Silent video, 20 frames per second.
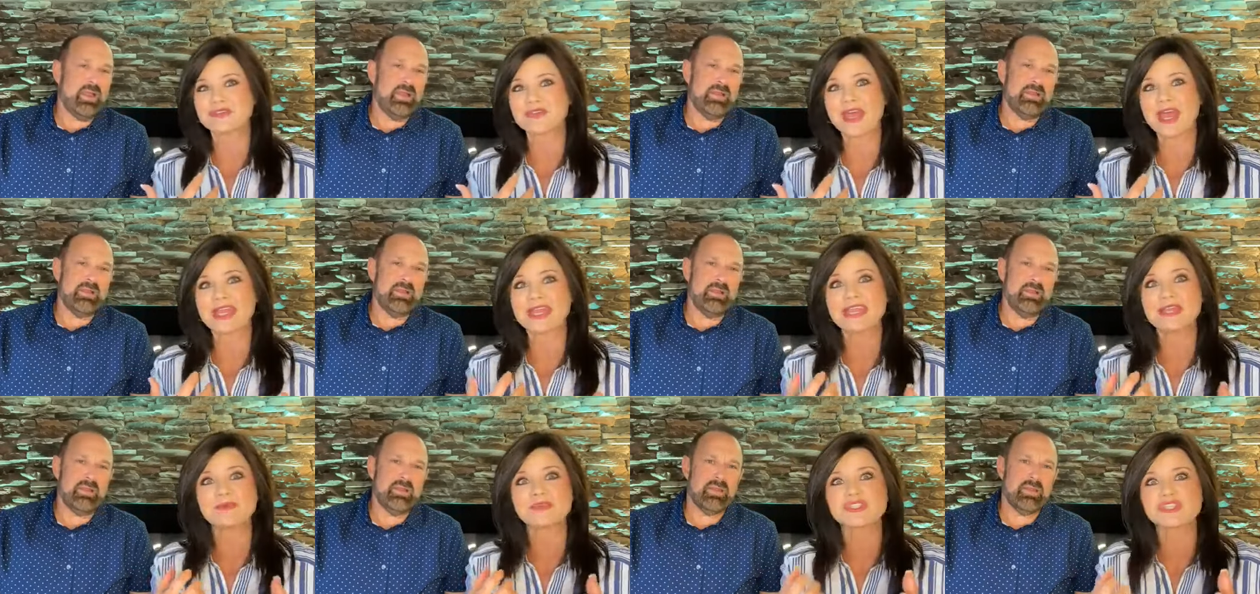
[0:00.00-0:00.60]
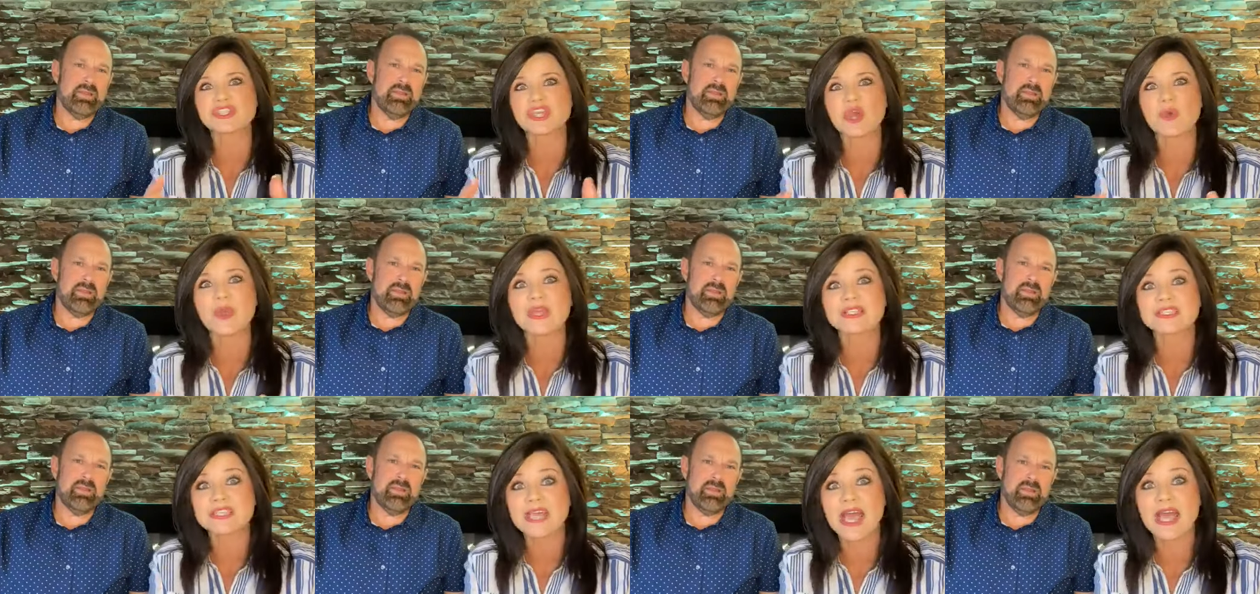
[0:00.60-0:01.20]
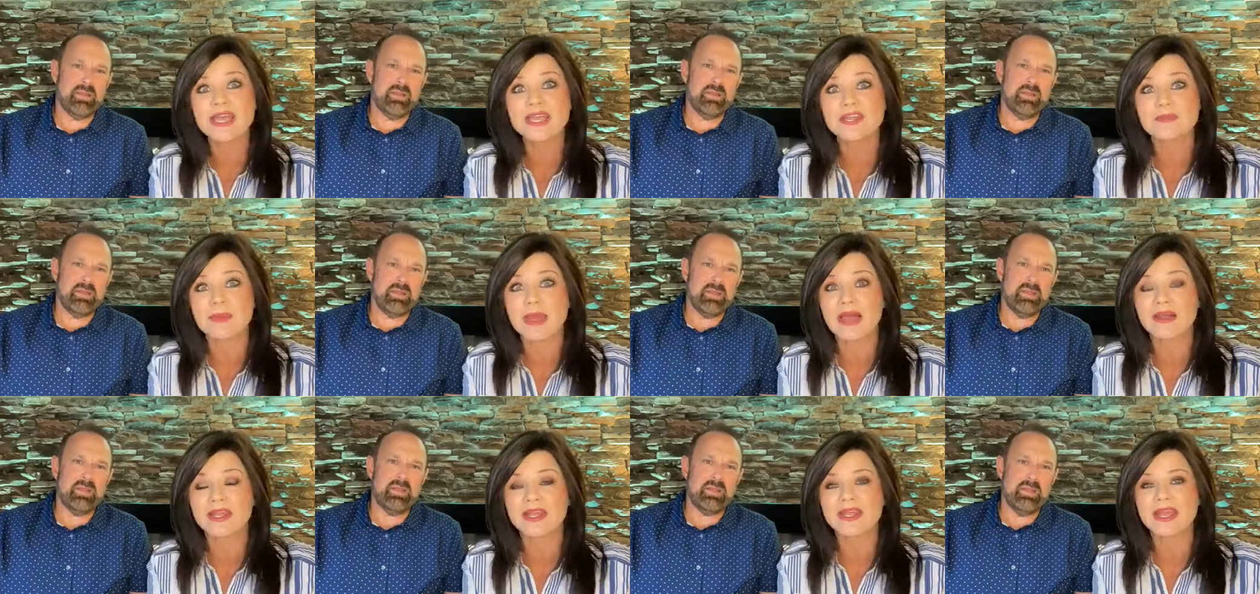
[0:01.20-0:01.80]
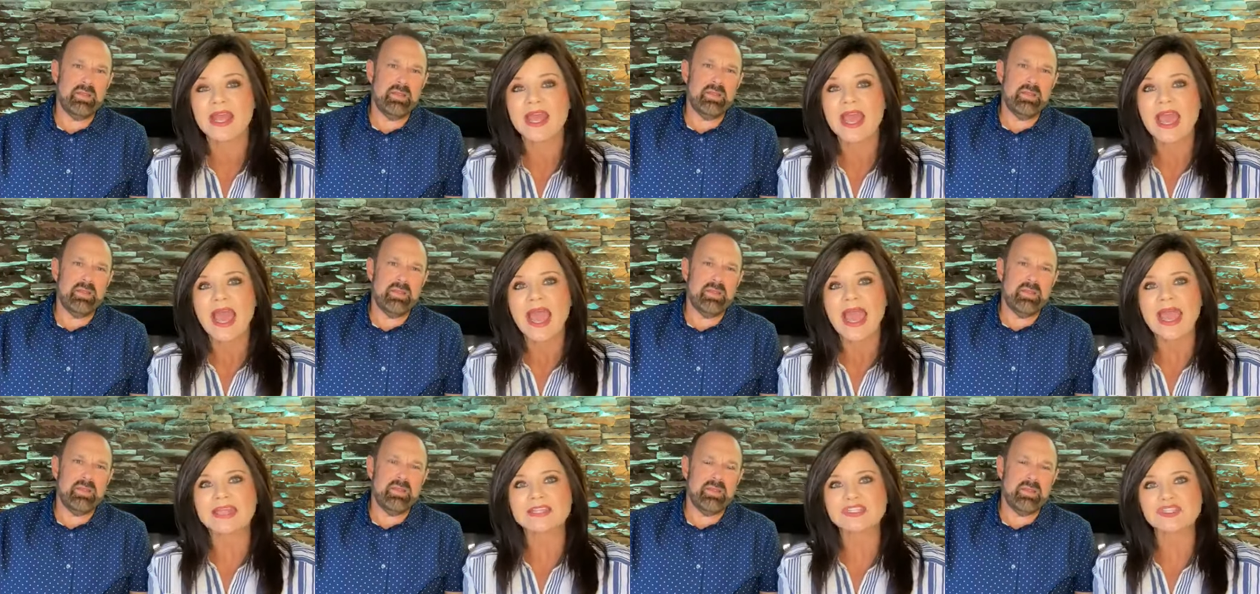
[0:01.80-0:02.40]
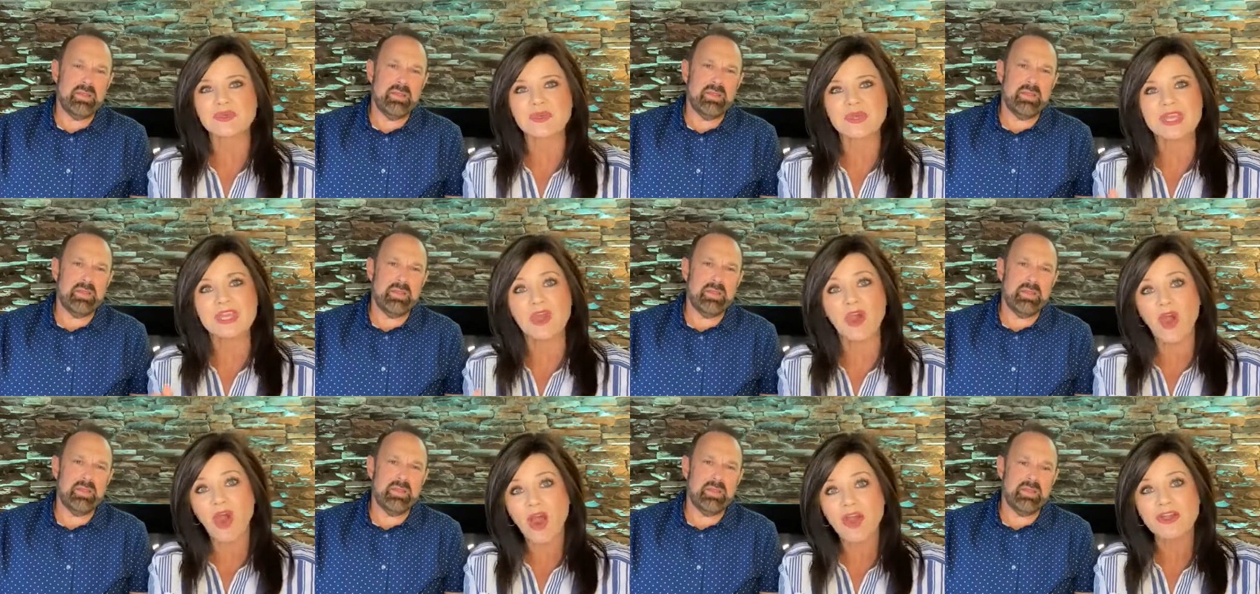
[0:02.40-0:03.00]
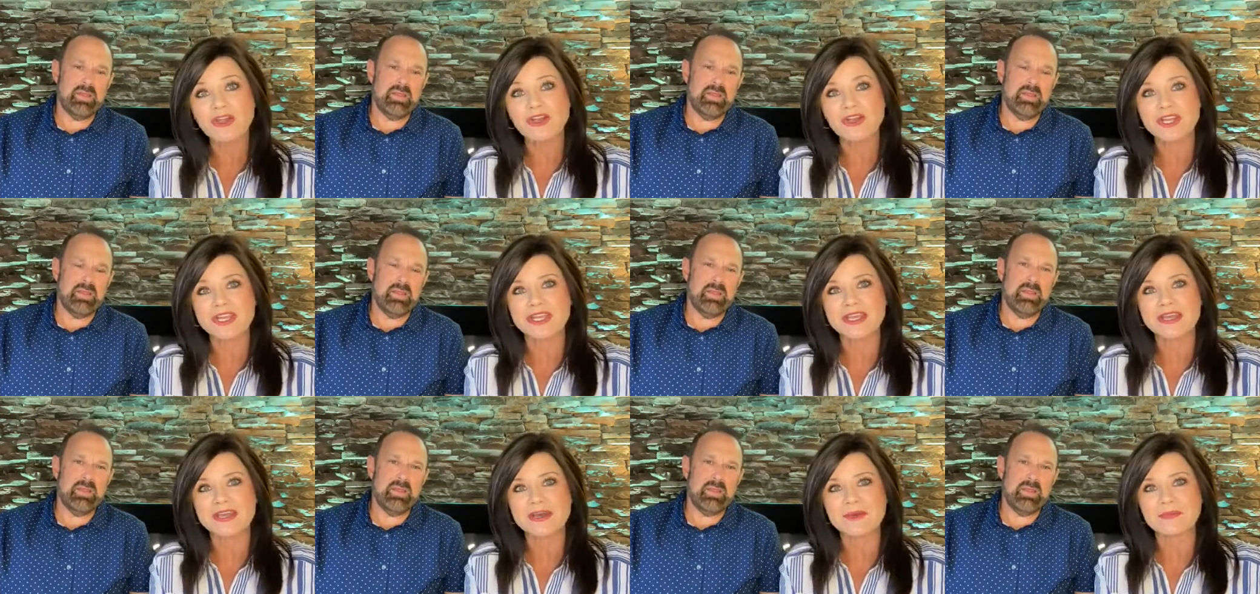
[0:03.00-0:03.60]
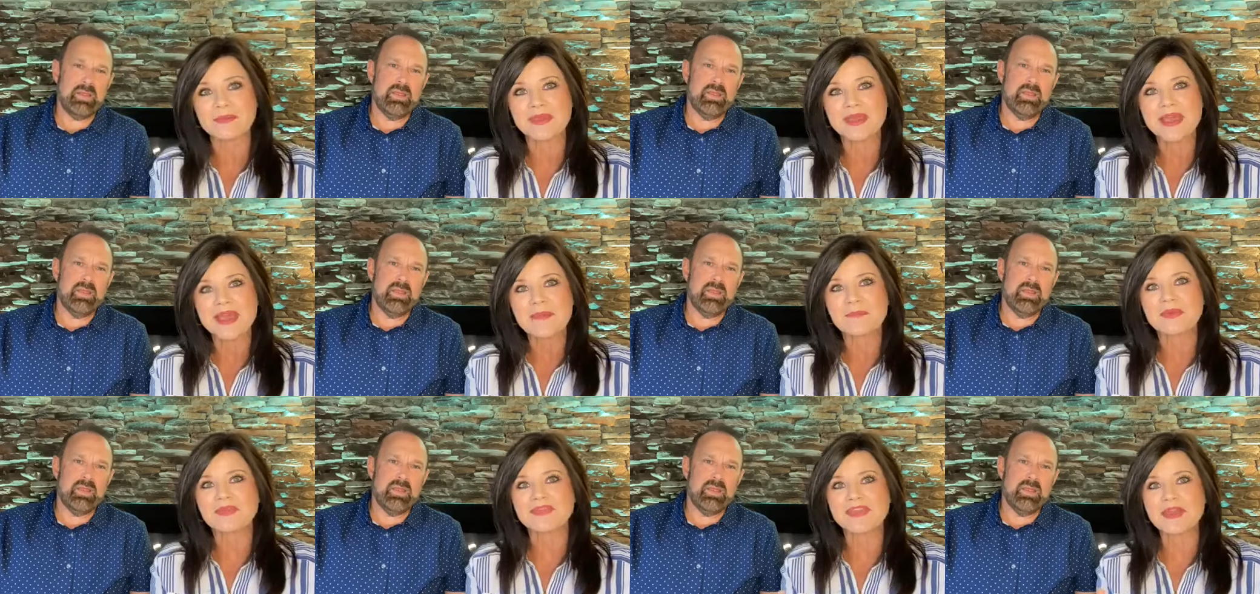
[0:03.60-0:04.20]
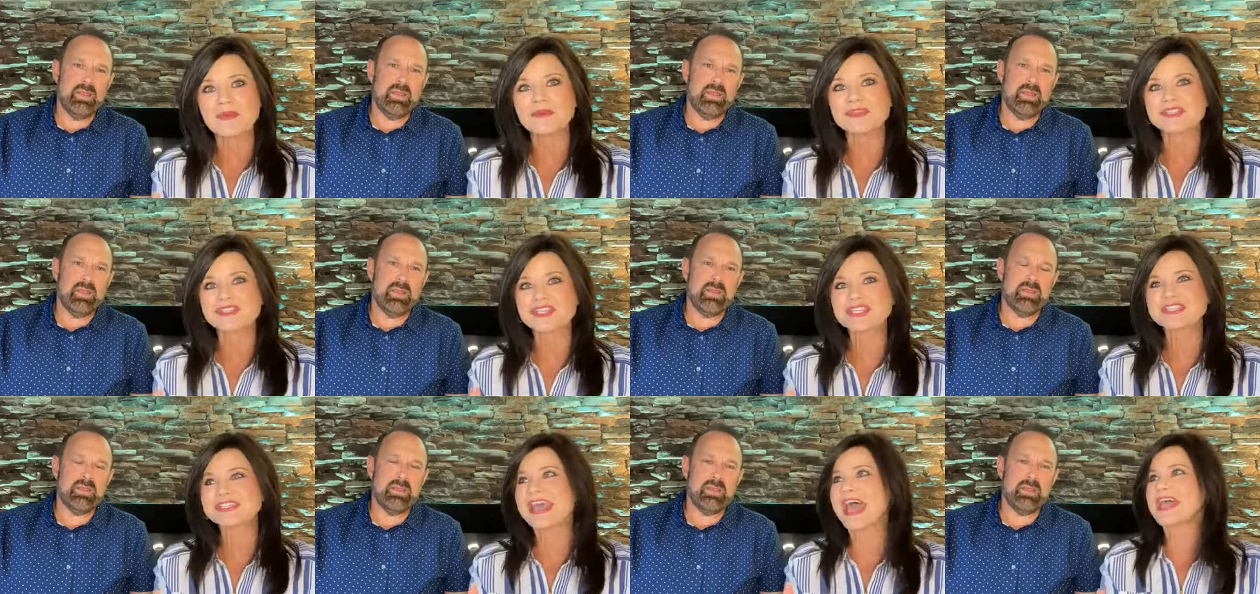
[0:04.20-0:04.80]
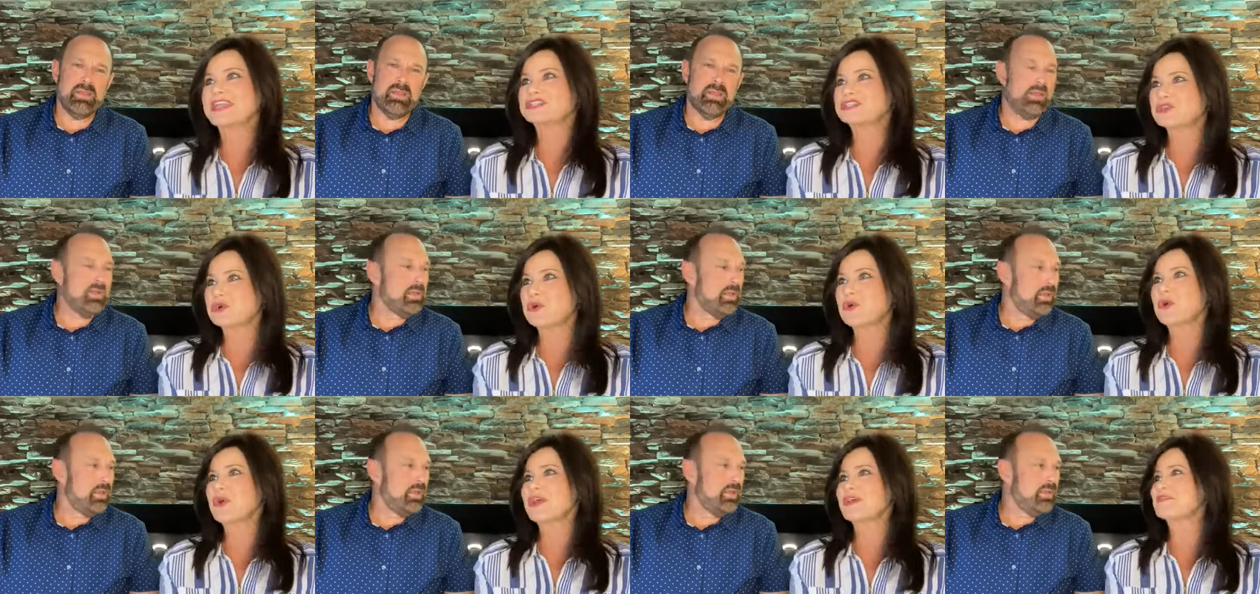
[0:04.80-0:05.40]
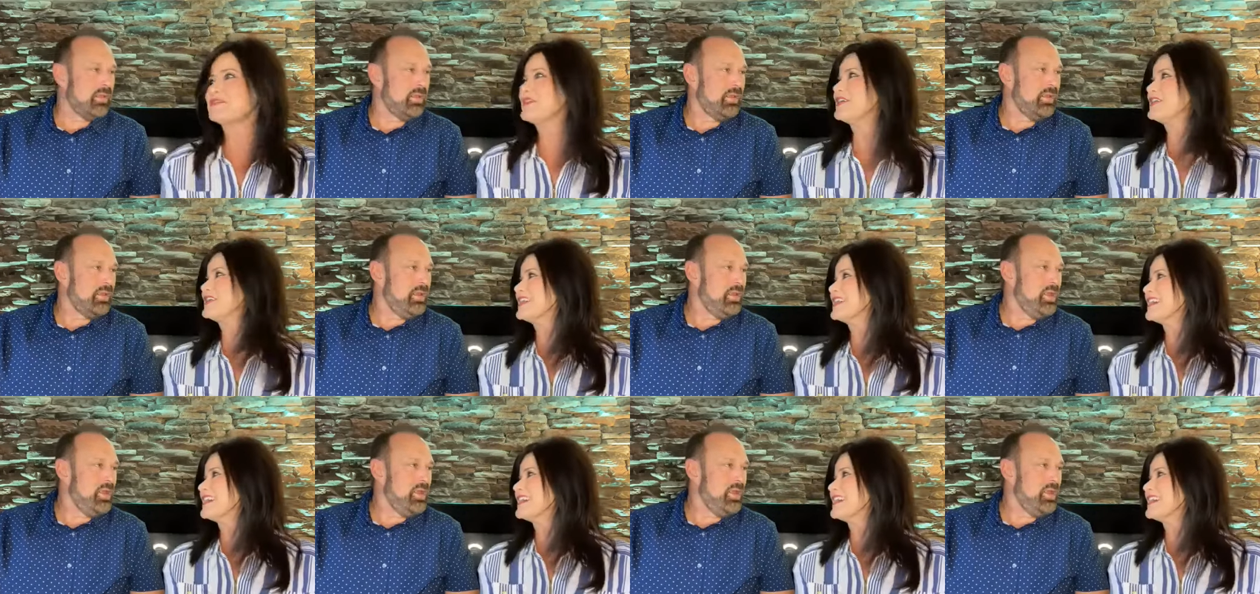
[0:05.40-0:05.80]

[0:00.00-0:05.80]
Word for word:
Speaker 1: do that he was so excited about it and so he honored him but there was just that joy of